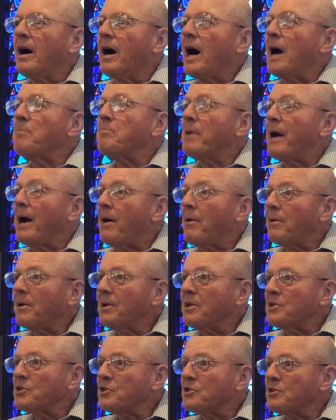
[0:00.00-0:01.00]
I'm
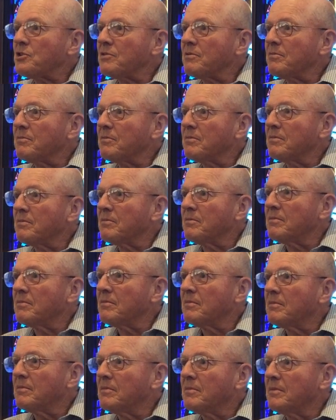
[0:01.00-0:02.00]
powerless.
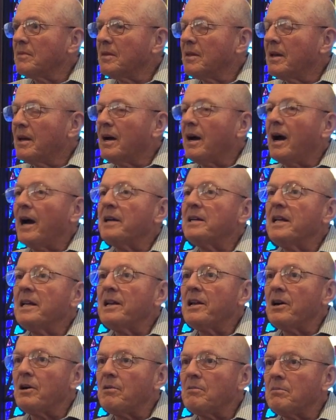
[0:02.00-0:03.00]
I need
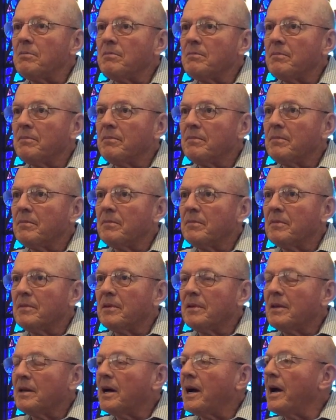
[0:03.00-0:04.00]
help.
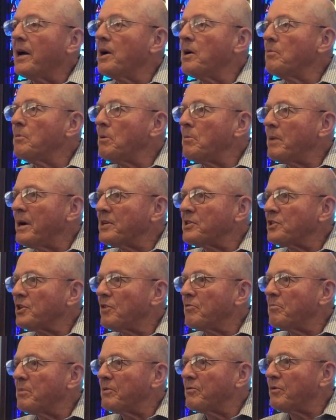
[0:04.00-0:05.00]
I humble
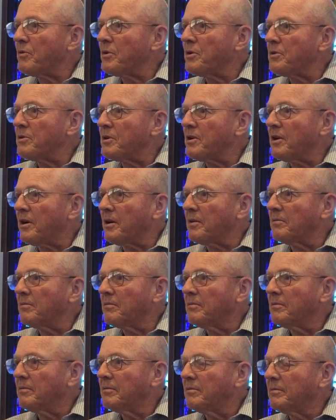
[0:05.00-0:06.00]
myself before you, God.
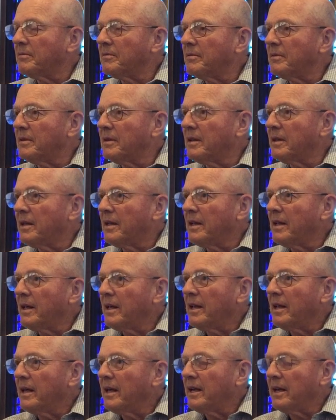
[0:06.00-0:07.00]

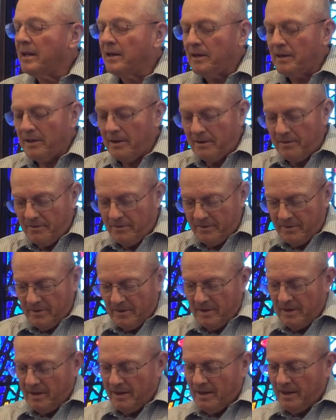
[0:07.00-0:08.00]
And
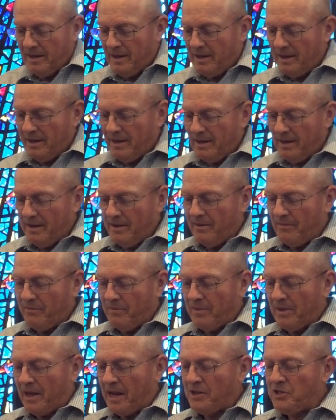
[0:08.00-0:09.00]

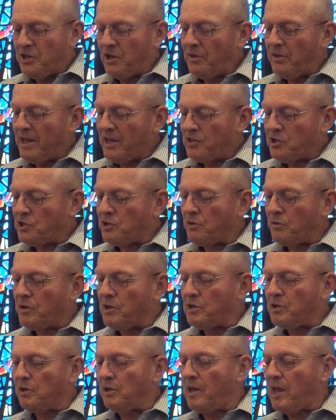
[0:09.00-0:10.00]
I tell that
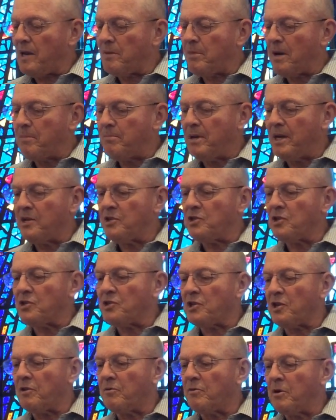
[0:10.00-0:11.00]
story to a lot of my patients
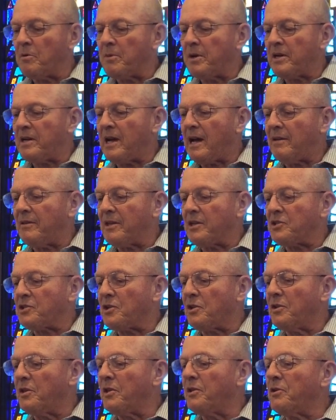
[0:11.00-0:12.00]
that are Roman Catholics,
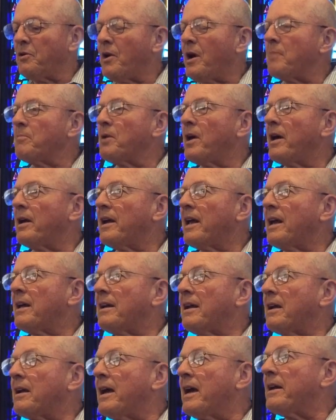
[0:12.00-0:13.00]
so they'll know I'm not
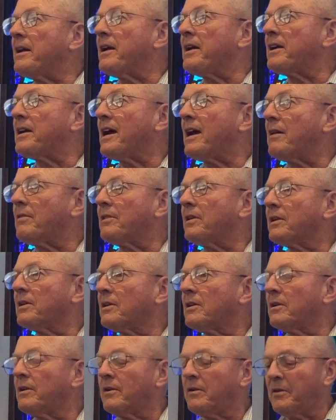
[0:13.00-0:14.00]
anti-Catholic,
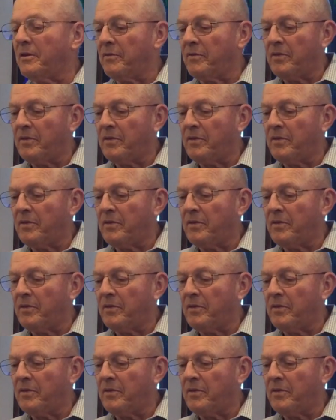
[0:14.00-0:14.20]
you know.